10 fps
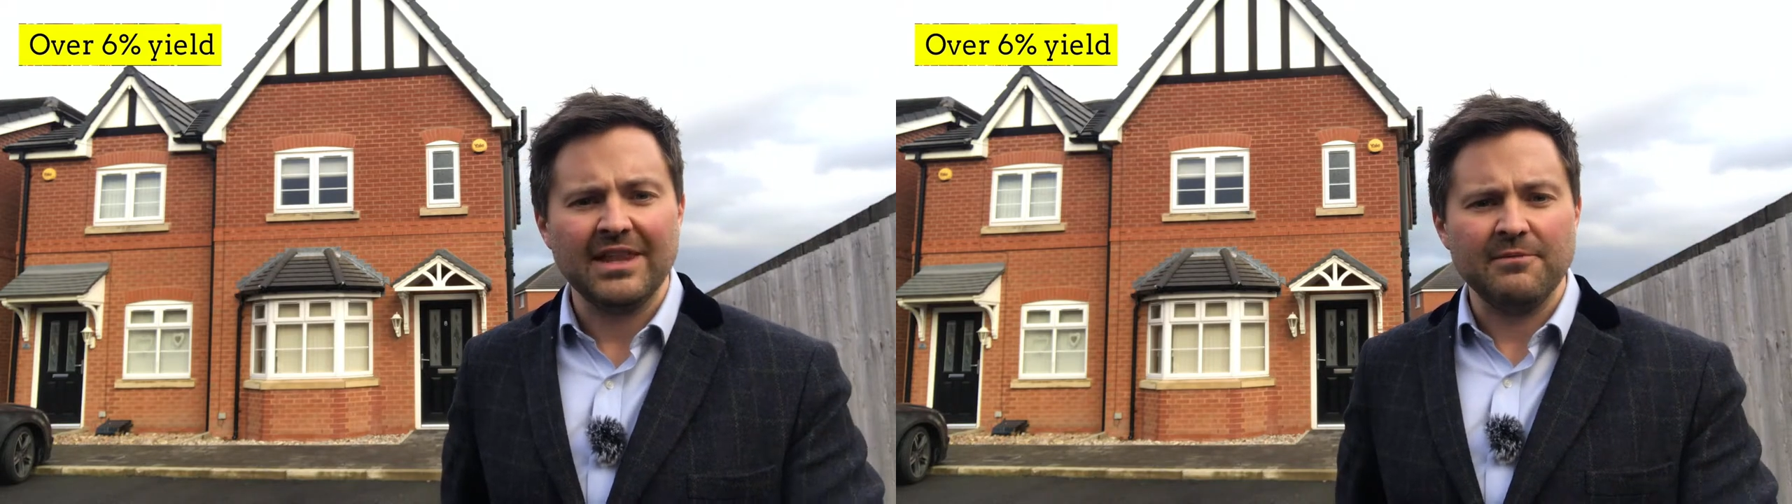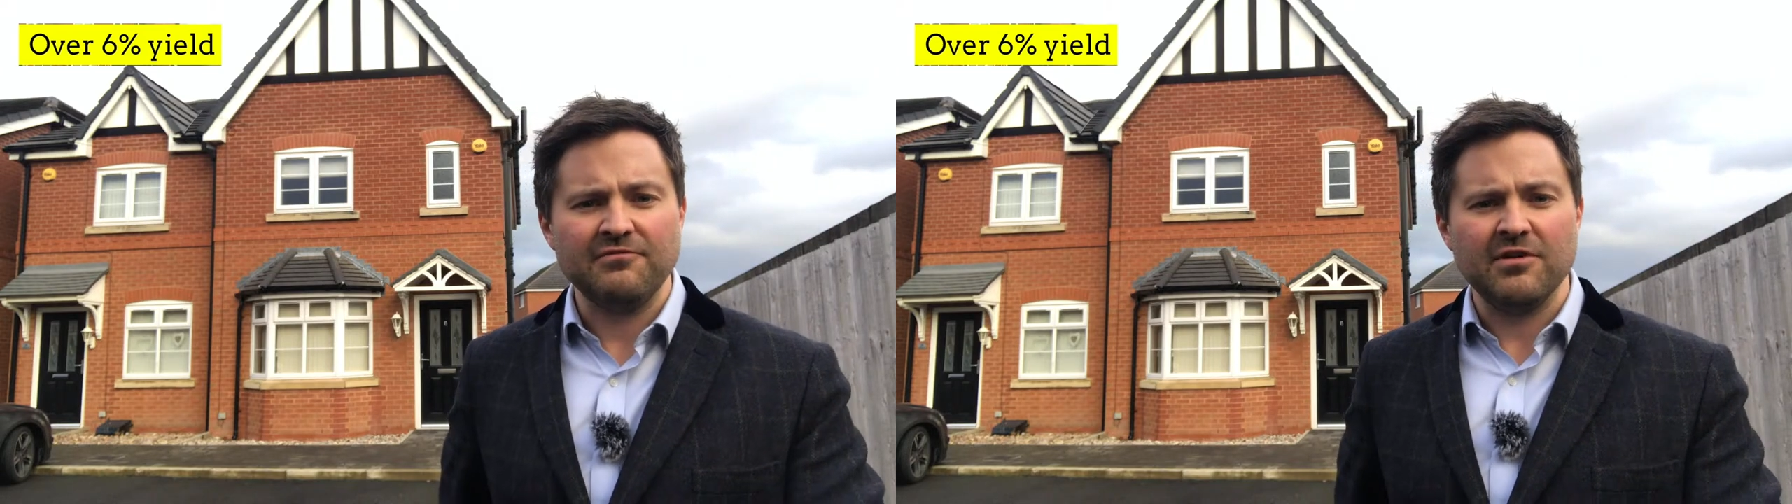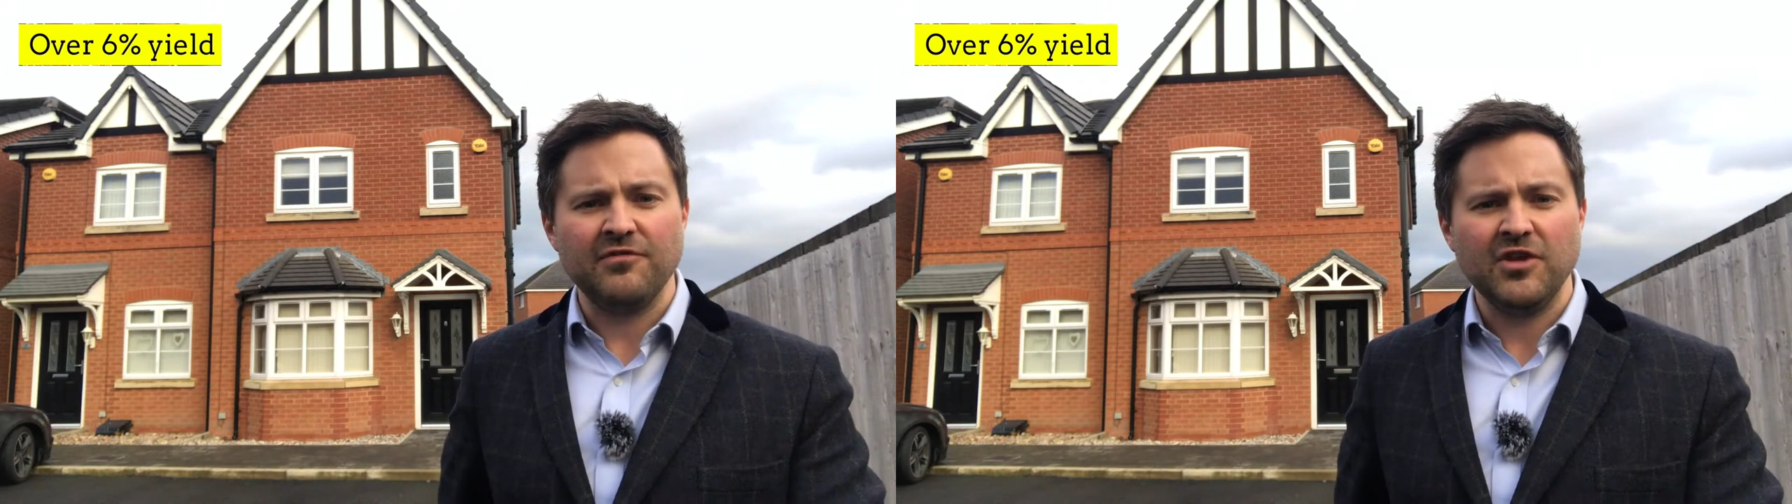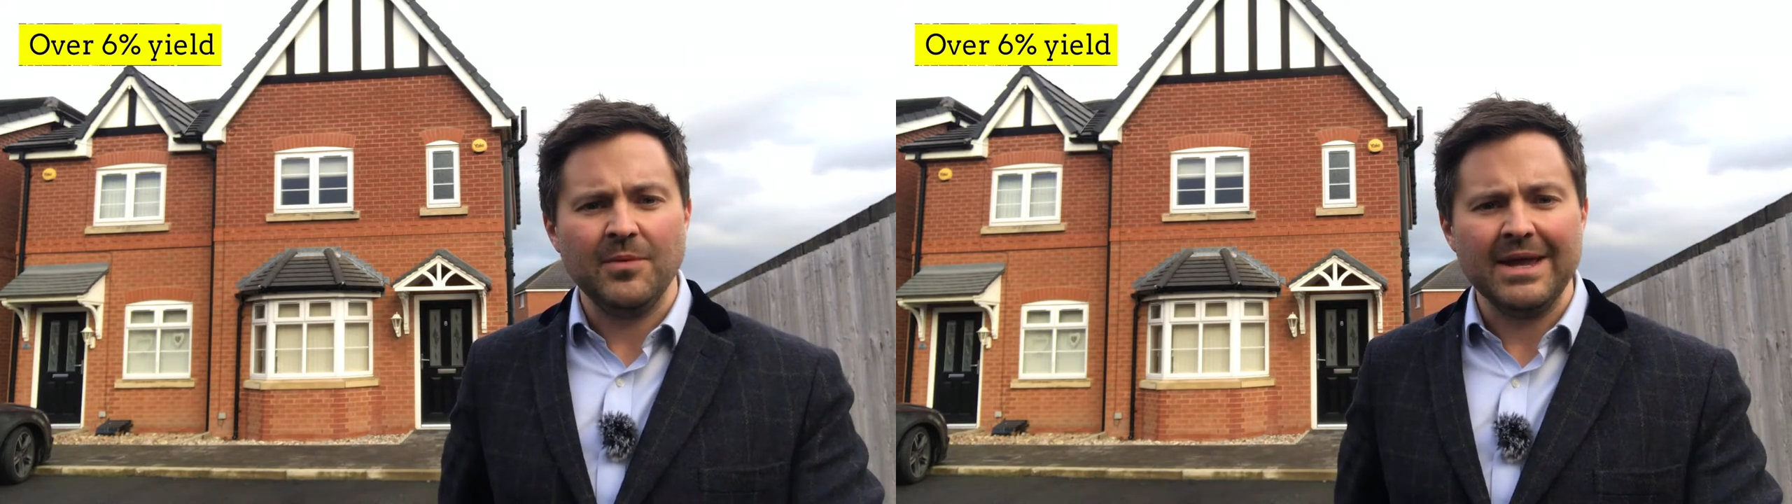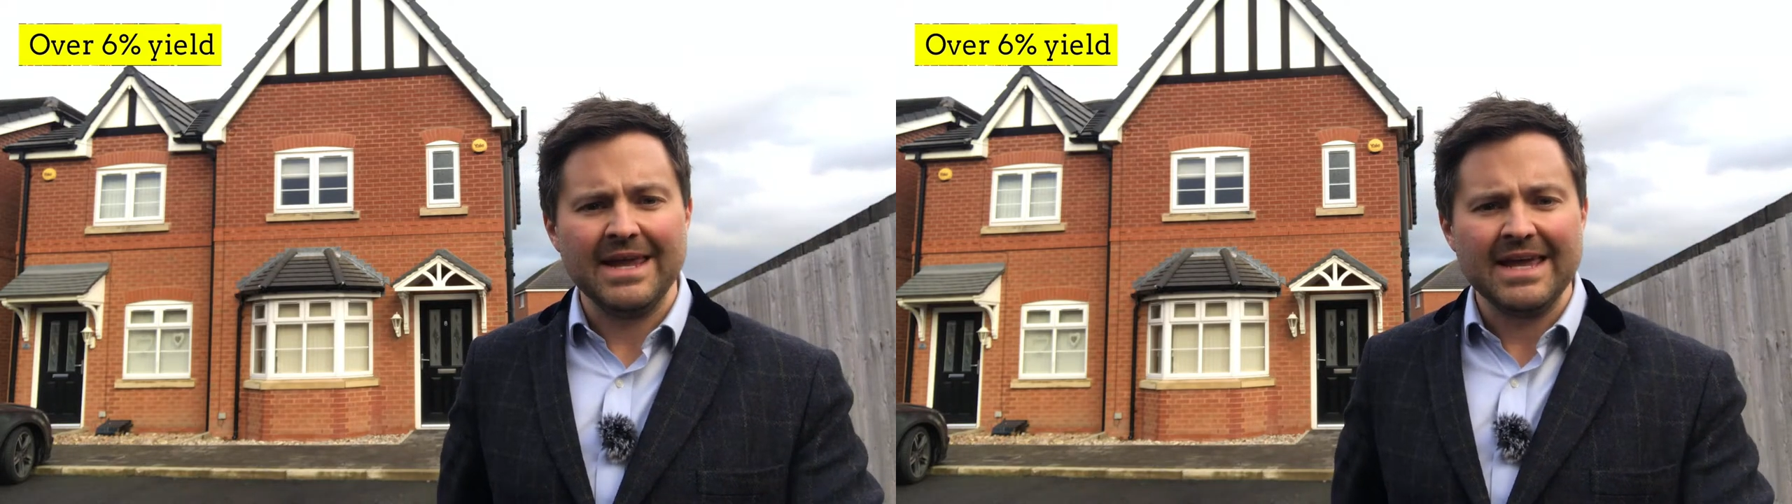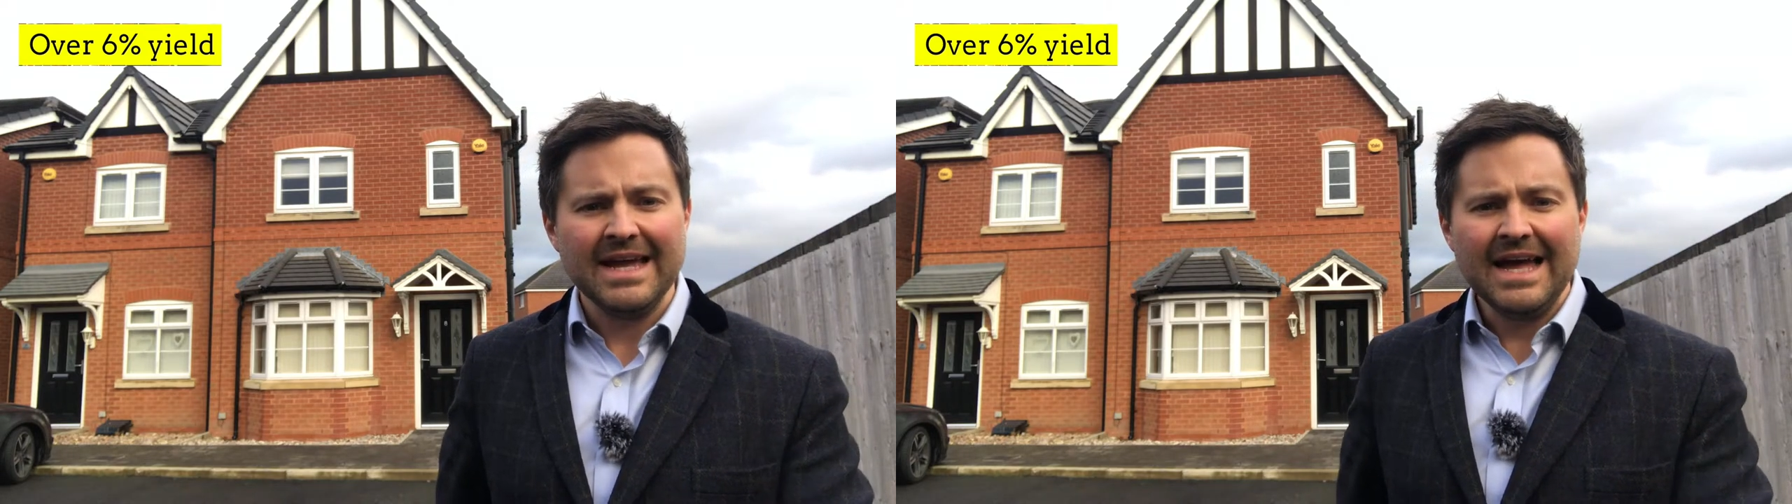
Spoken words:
them for a viewing